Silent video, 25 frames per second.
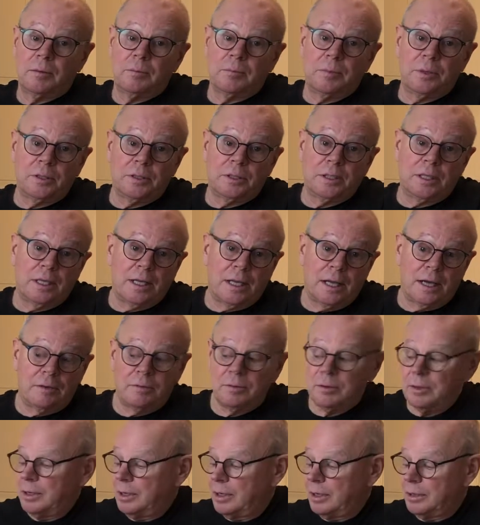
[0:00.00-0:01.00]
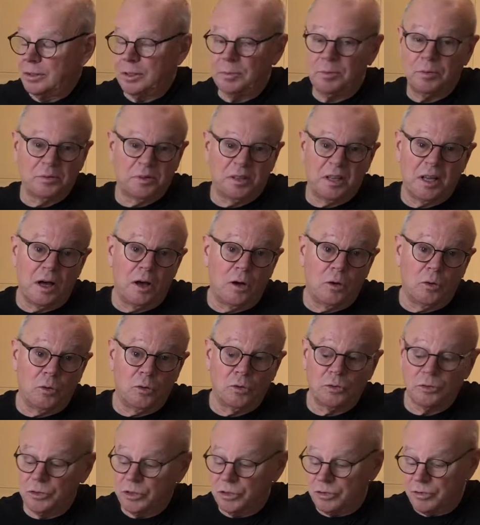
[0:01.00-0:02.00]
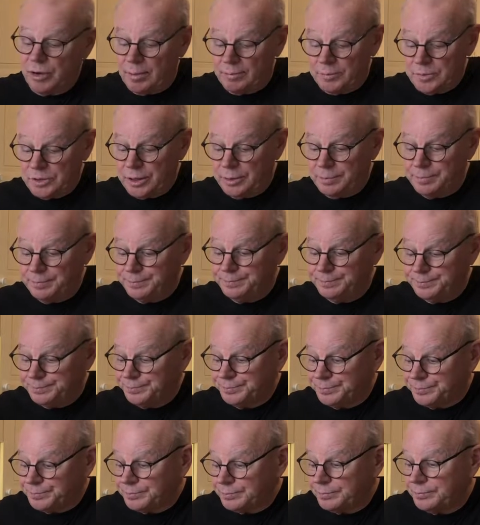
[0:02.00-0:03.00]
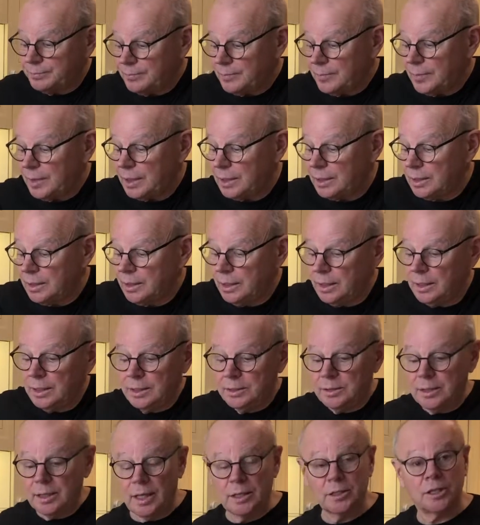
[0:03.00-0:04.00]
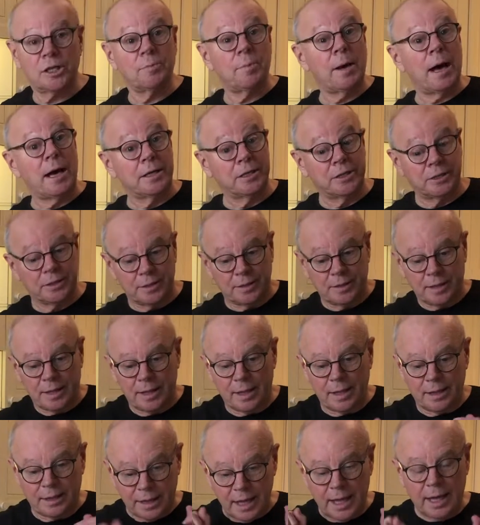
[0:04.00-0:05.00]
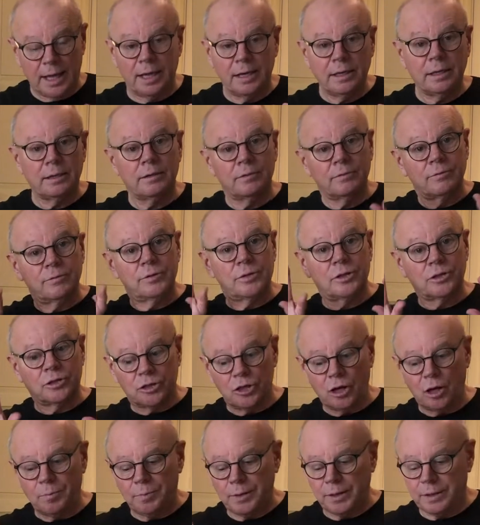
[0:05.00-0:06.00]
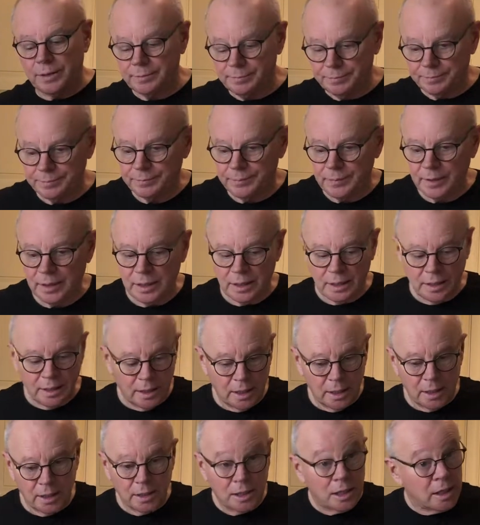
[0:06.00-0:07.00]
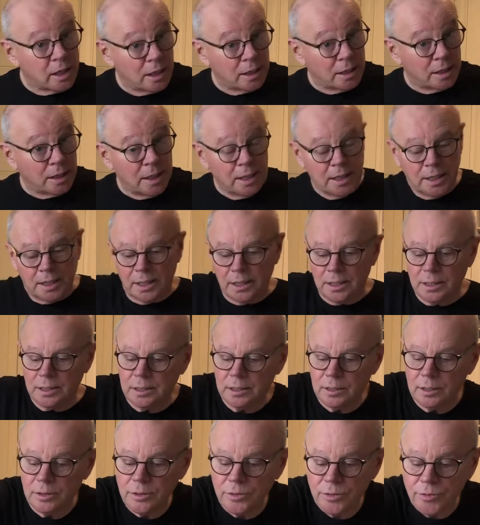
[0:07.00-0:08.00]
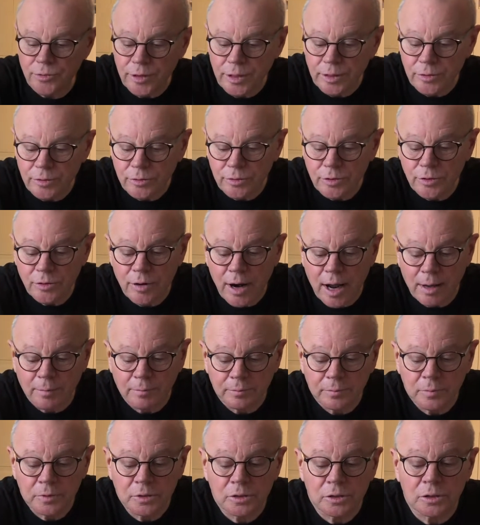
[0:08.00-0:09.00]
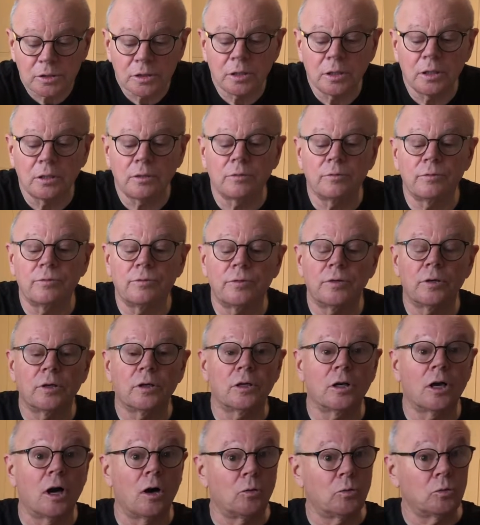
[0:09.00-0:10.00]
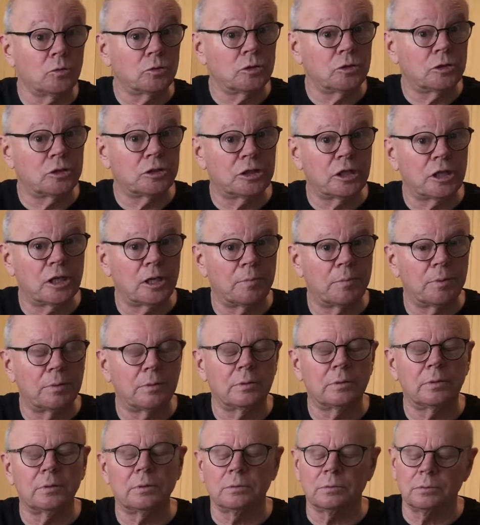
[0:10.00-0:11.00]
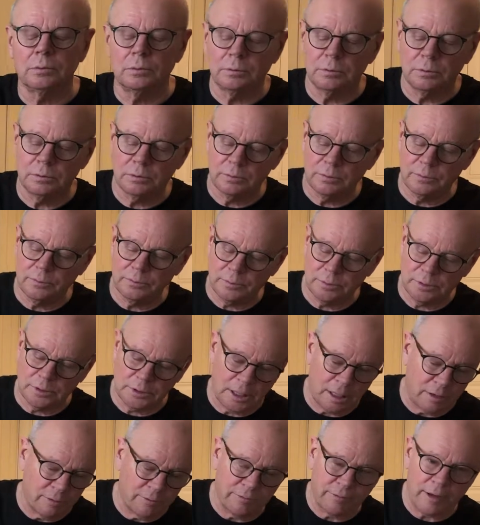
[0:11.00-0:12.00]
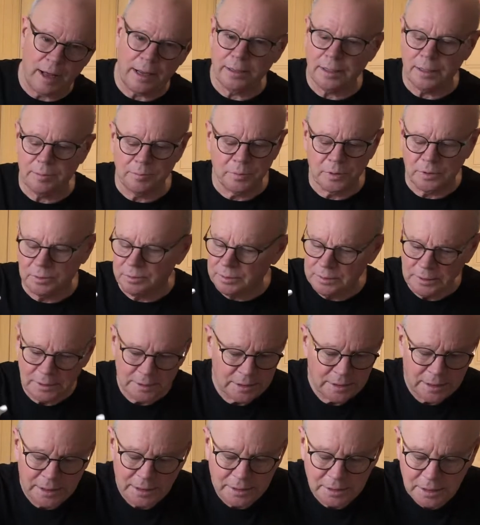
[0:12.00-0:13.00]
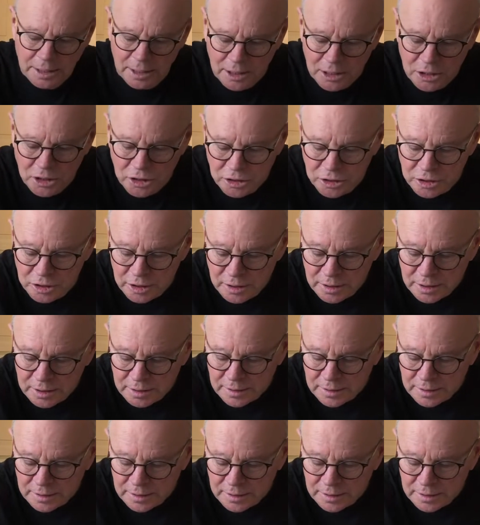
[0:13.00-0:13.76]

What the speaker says: but you know, I'm going to put the whole 100 grams in. So that's your base. Then for the topping, you're going to need 300 grams of golden syrup. Oh, so fattening but delicious.